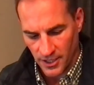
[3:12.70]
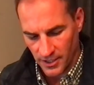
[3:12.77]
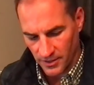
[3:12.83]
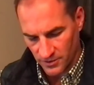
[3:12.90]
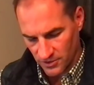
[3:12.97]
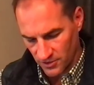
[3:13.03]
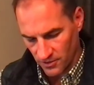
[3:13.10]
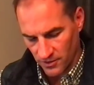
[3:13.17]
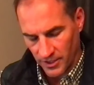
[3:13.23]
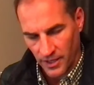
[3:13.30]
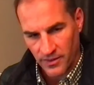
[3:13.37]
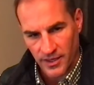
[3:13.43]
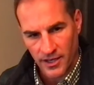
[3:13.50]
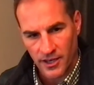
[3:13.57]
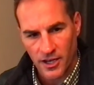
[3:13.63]
certainly I
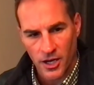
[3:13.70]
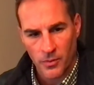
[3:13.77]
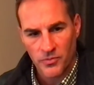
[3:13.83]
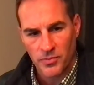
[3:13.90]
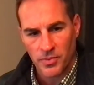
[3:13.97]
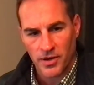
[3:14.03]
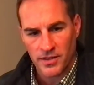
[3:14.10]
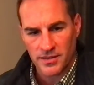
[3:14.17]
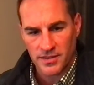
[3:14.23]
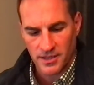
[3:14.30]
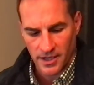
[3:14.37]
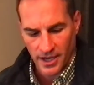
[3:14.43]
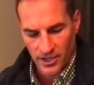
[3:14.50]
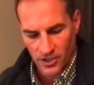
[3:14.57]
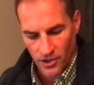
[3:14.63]
think helps. But
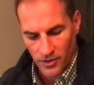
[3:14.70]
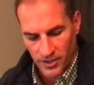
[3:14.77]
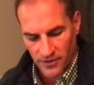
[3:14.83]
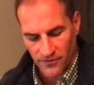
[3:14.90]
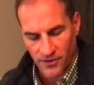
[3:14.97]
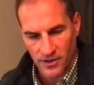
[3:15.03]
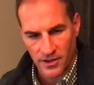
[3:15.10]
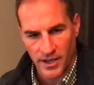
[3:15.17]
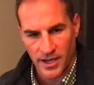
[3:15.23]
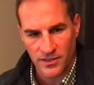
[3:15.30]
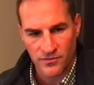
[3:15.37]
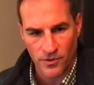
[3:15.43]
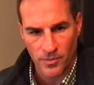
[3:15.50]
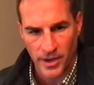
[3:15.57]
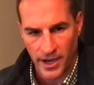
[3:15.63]
I know on the front lines
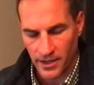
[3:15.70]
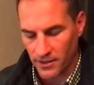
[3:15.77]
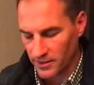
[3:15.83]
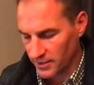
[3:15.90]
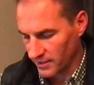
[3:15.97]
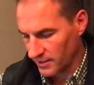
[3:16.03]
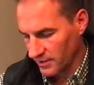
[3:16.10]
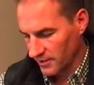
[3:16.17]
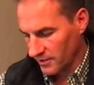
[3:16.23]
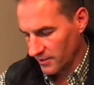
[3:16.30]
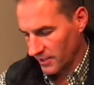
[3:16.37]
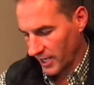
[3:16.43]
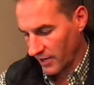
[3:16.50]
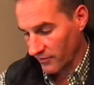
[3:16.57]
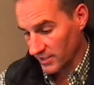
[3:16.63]
we're battling
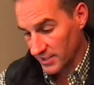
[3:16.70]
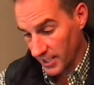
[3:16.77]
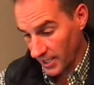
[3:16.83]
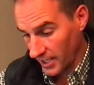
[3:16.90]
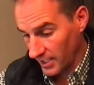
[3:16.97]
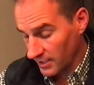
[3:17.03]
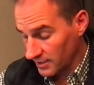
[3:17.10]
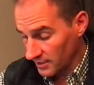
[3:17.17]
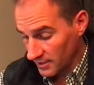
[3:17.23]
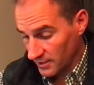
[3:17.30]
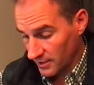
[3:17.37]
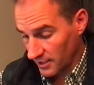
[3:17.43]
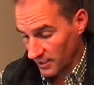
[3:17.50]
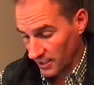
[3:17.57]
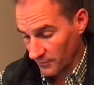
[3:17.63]
every day,
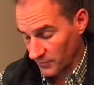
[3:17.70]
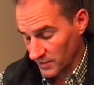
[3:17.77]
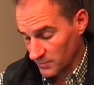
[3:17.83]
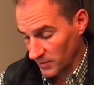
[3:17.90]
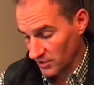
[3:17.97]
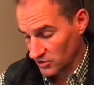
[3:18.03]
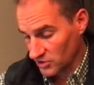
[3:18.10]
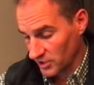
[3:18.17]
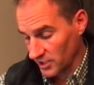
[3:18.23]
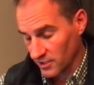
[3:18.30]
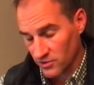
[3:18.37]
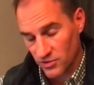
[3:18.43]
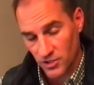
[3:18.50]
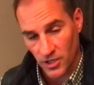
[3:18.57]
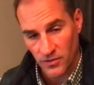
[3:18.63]
especially in
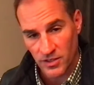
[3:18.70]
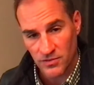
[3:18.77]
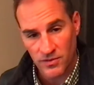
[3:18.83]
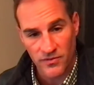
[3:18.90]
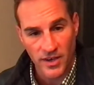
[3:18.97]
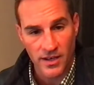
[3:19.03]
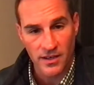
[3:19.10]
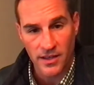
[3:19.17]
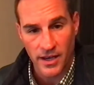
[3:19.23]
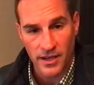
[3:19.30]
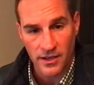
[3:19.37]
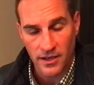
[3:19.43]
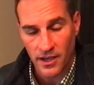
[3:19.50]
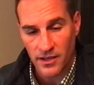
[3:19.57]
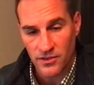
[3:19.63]
service. We've had a lot of
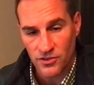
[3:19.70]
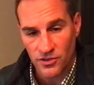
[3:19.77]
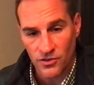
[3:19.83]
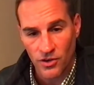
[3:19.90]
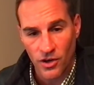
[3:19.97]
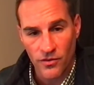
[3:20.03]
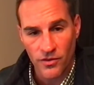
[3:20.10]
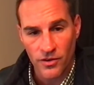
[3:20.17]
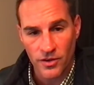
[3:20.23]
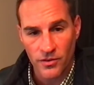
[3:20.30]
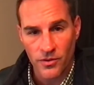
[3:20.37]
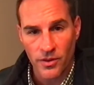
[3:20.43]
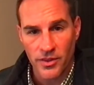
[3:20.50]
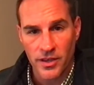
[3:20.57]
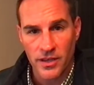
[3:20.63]
kind of turnover
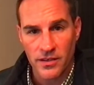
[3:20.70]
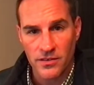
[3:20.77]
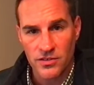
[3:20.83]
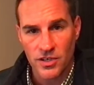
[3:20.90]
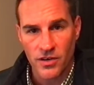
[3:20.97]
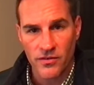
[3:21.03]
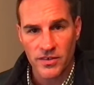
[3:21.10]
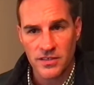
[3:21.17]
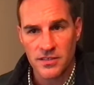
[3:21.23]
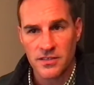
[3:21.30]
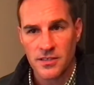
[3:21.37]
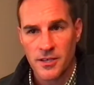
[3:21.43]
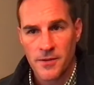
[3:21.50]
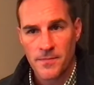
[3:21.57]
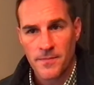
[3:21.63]
within service
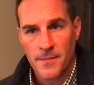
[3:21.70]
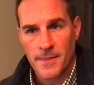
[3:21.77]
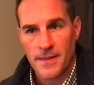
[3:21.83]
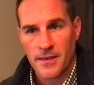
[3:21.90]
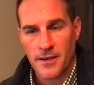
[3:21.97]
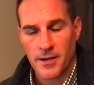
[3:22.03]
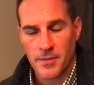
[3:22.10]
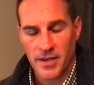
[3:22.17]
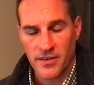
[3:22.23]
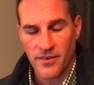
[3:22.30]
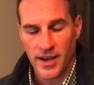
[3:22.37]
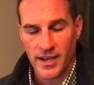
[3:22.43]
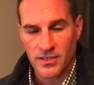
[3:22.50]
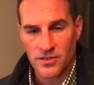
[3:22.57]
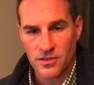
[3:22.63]

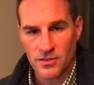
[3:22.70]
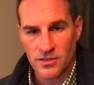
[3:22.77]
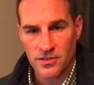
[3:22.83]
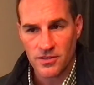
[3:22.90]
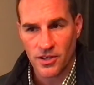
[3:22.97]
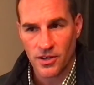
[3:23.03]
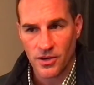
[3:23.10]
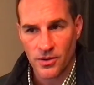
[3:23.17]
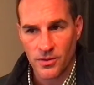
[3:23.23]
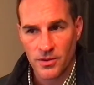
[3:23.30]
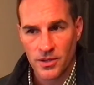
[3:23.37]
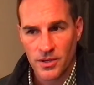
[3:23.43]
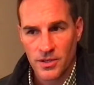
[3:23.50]
advisors. So